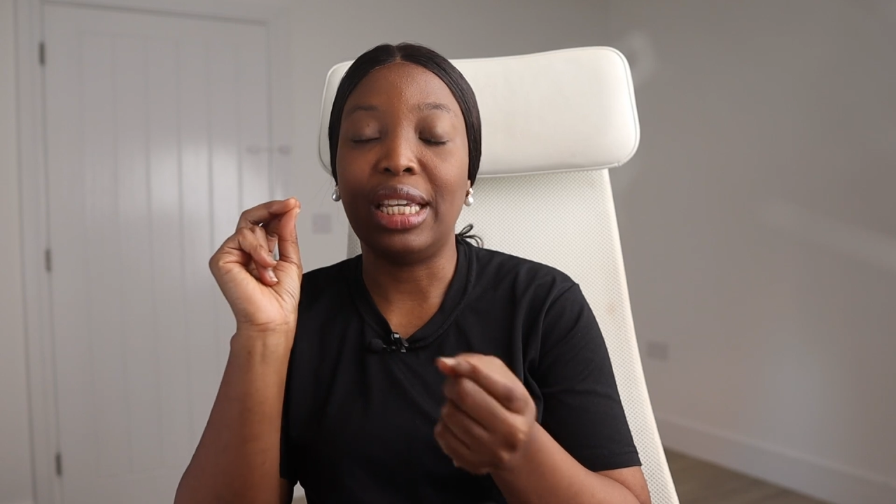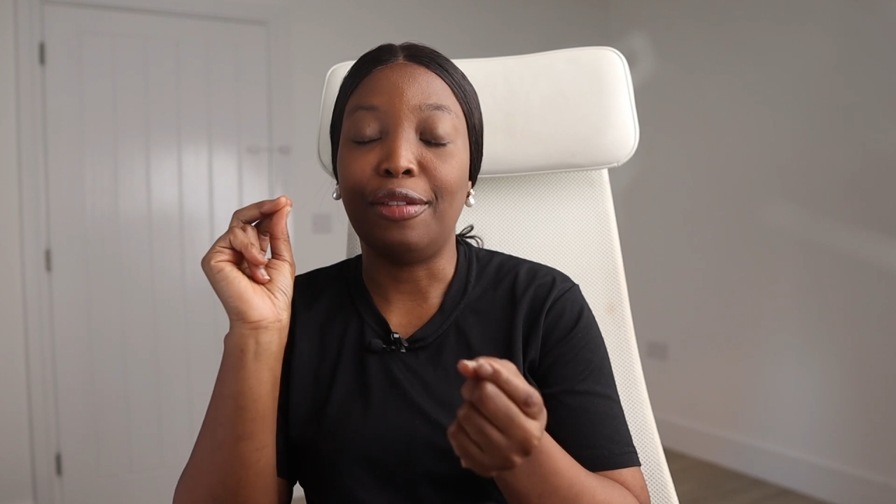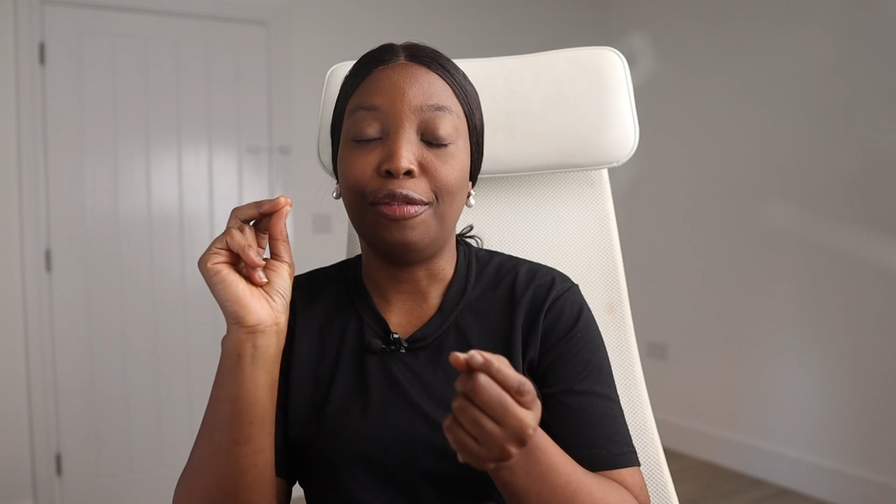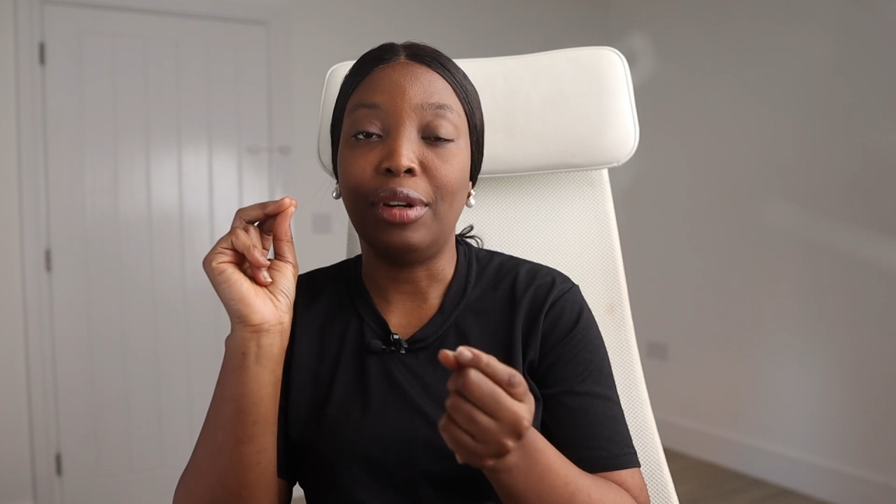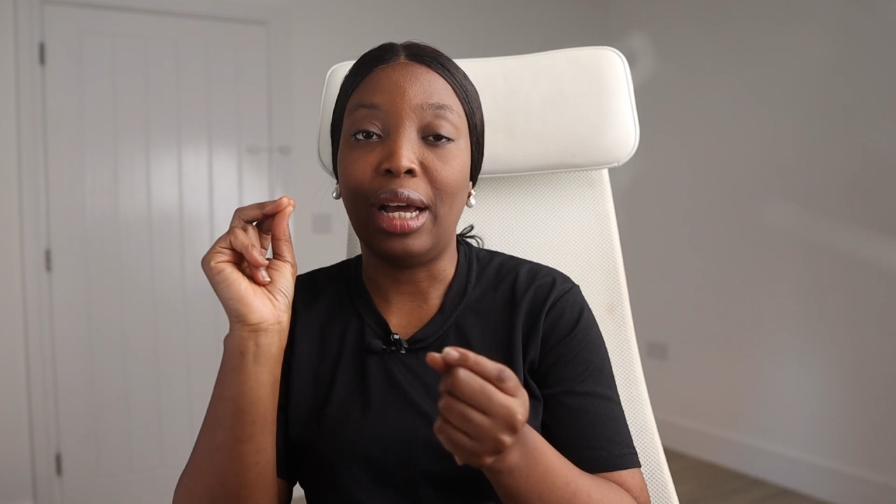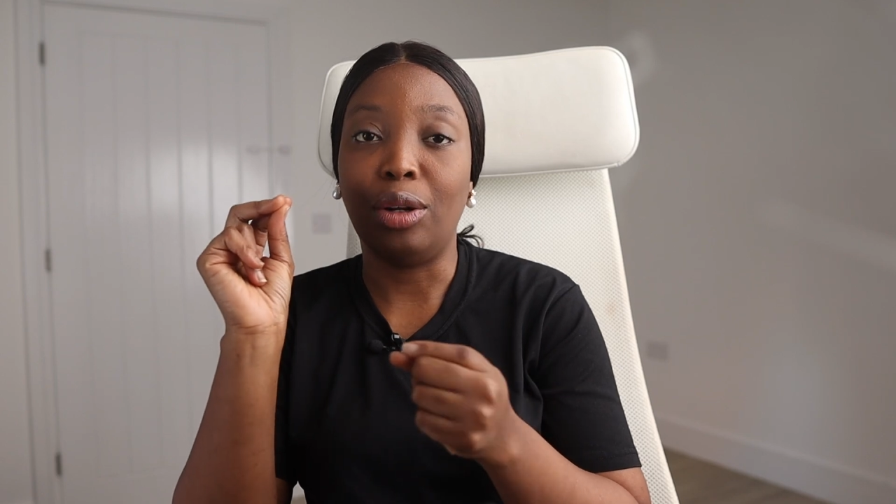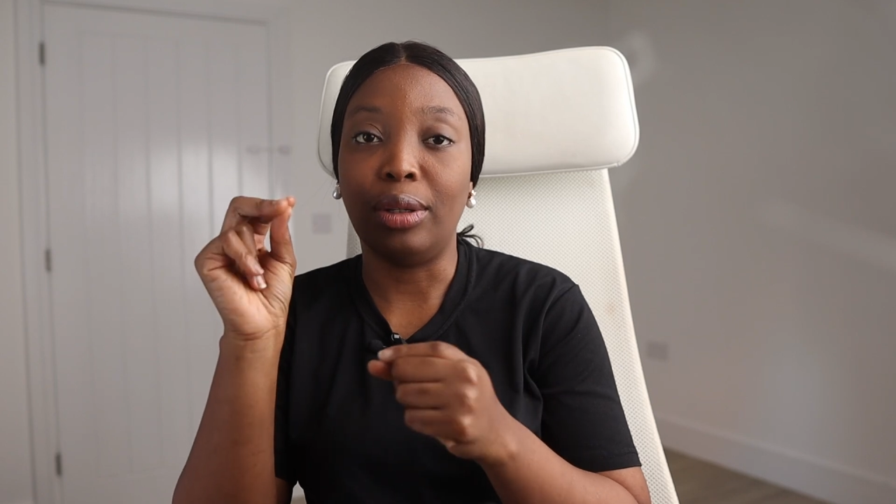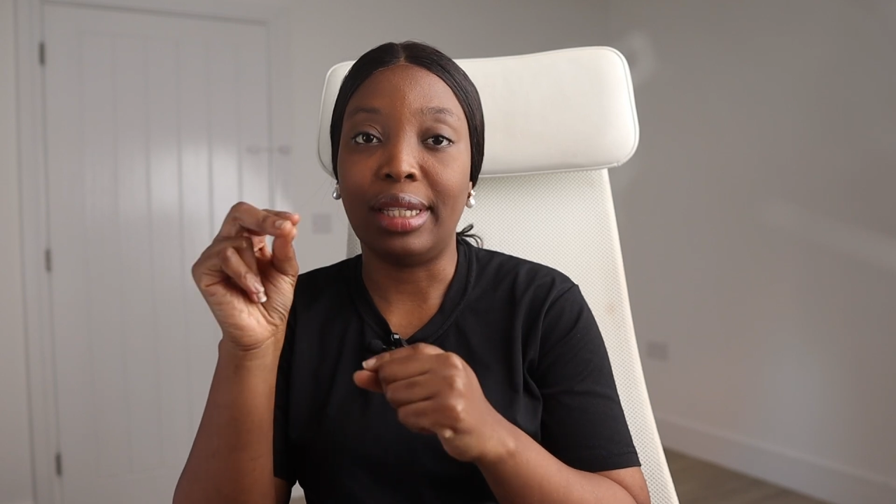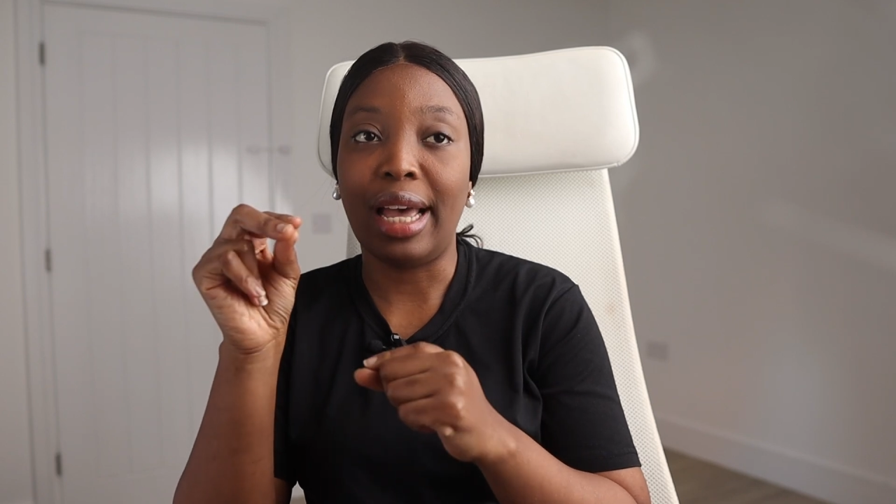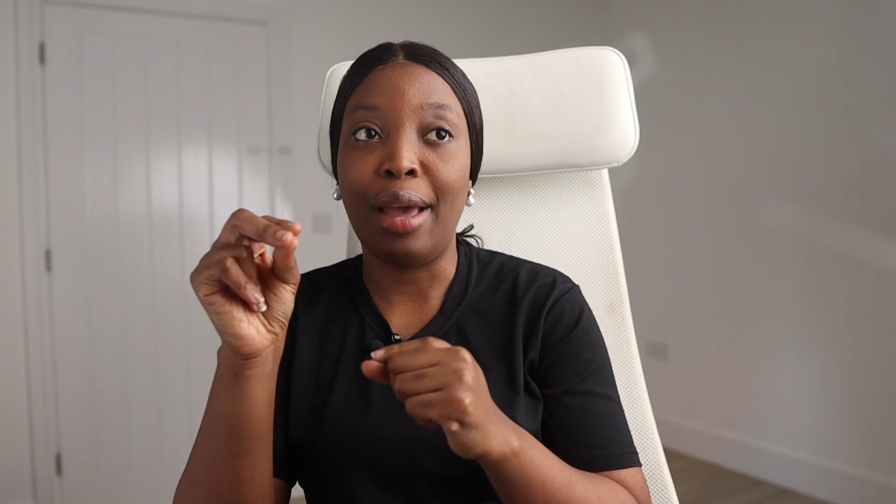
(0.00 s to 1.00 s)
in full and
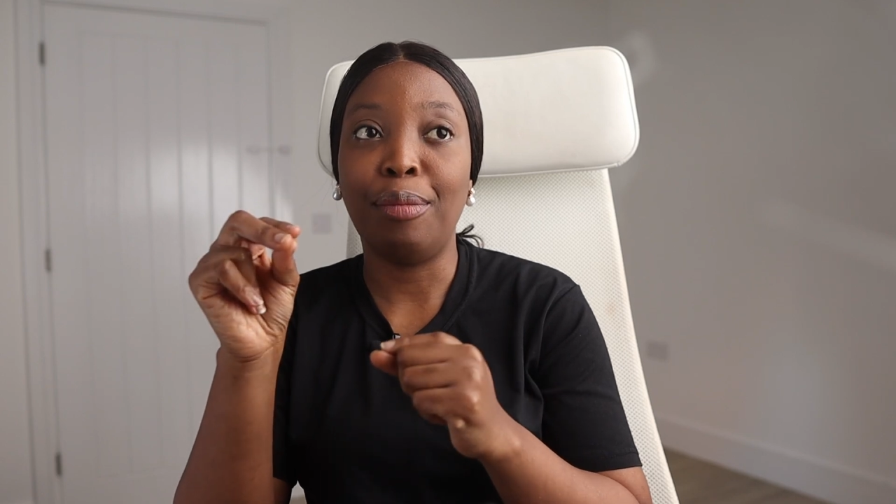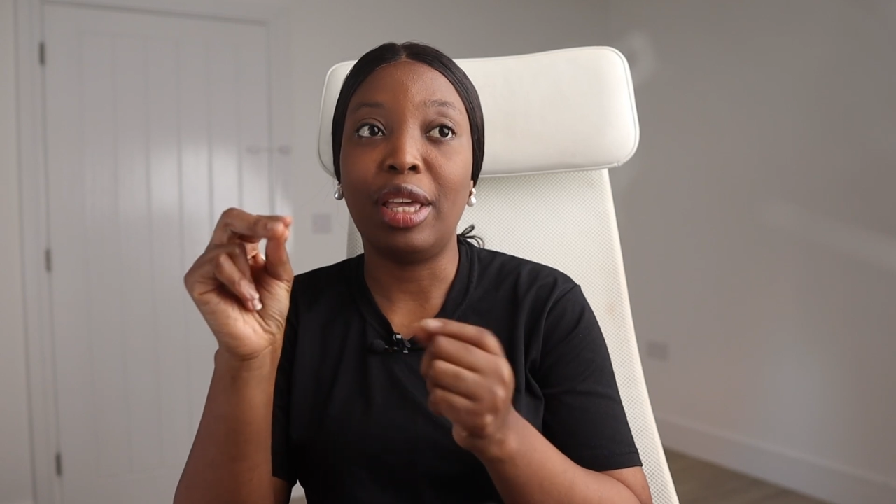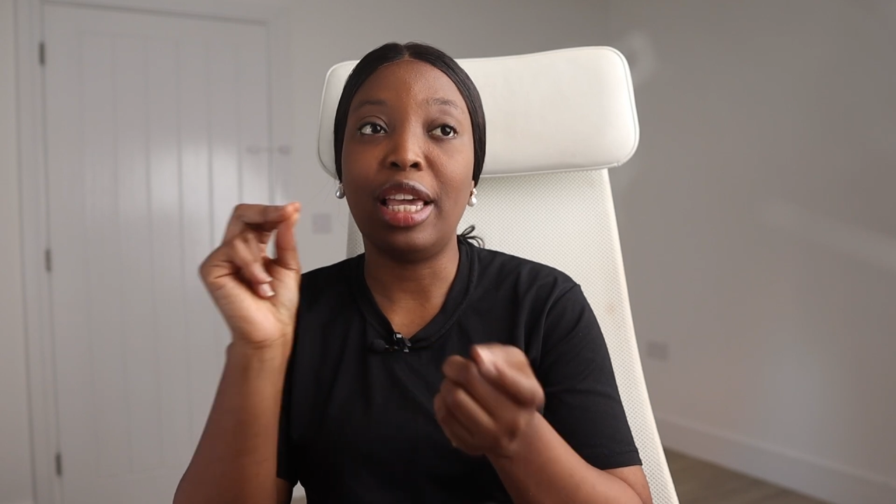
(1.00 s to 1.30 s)
on time,